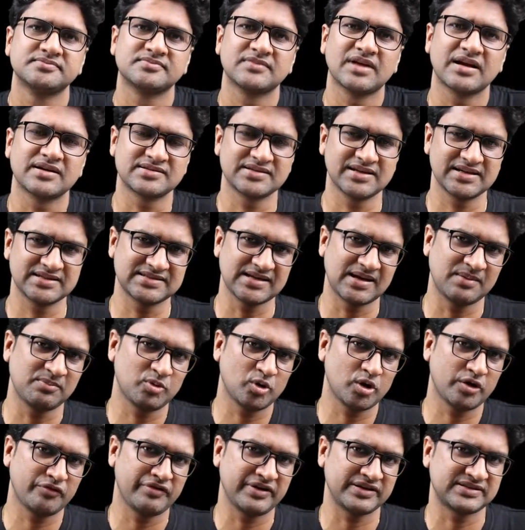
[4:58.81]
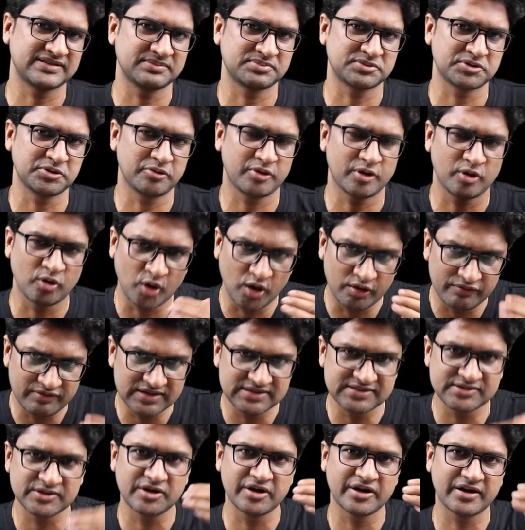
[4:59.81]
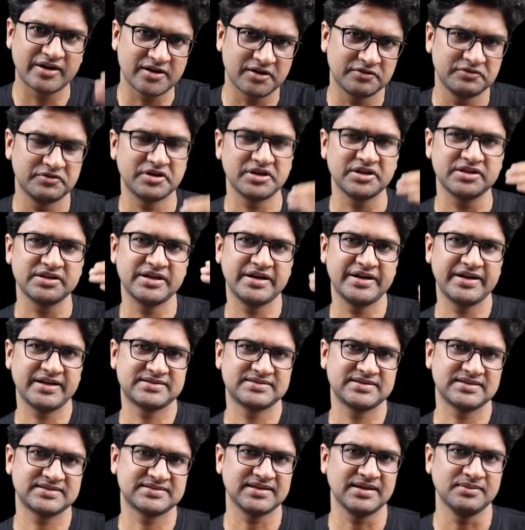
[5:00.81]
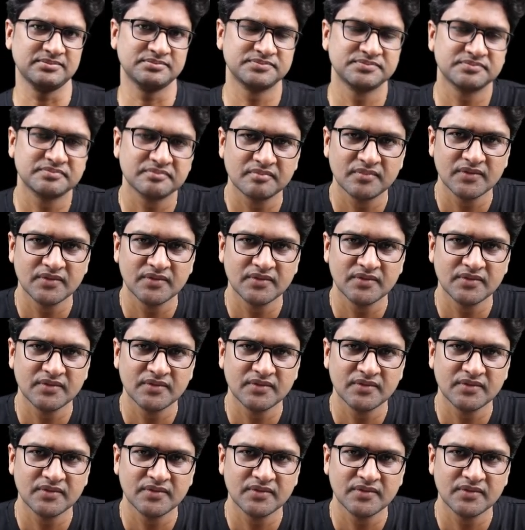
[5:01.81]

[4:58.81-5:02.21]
That's the example of exception. You can always recover in the next exam.